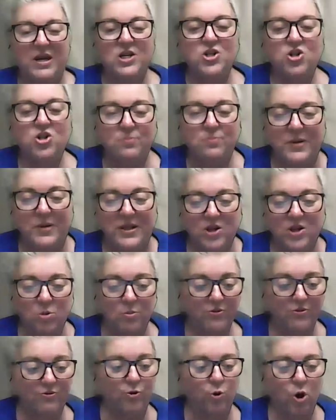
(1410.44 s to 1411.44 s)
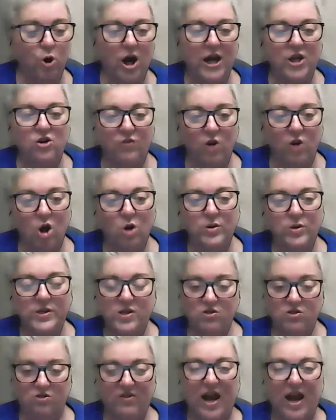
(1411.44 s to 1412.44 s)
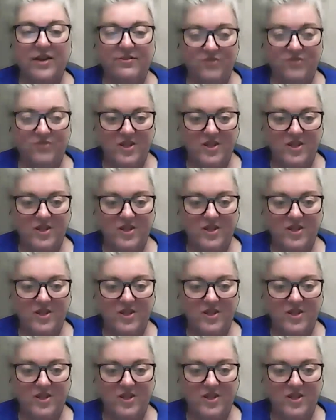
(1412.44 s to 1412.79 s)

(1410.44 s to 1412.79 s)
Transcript: you've been there before and you've always survived.